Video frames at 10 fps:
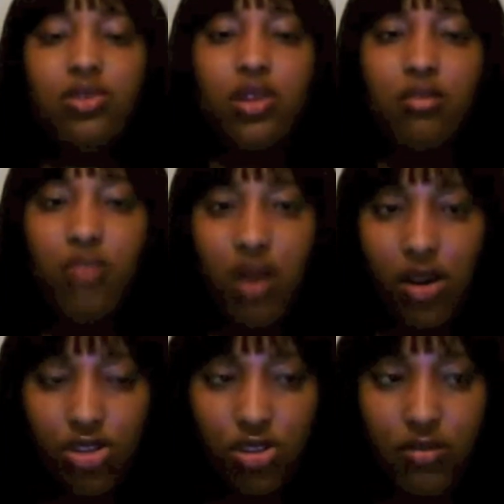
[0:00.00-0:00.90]
doing the
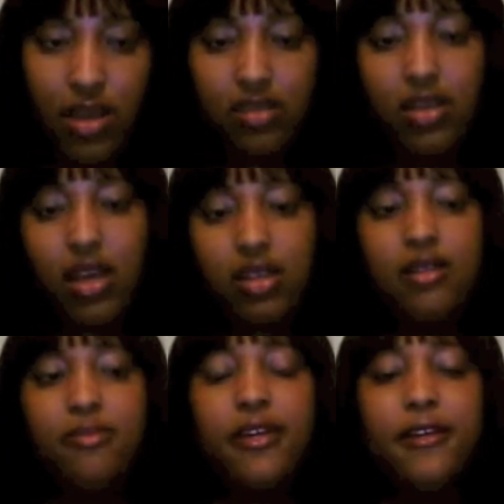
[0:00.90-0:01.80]
partial
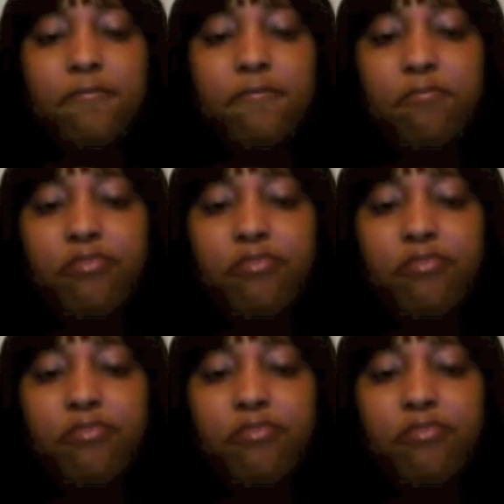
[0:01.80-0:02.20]
mastectomy,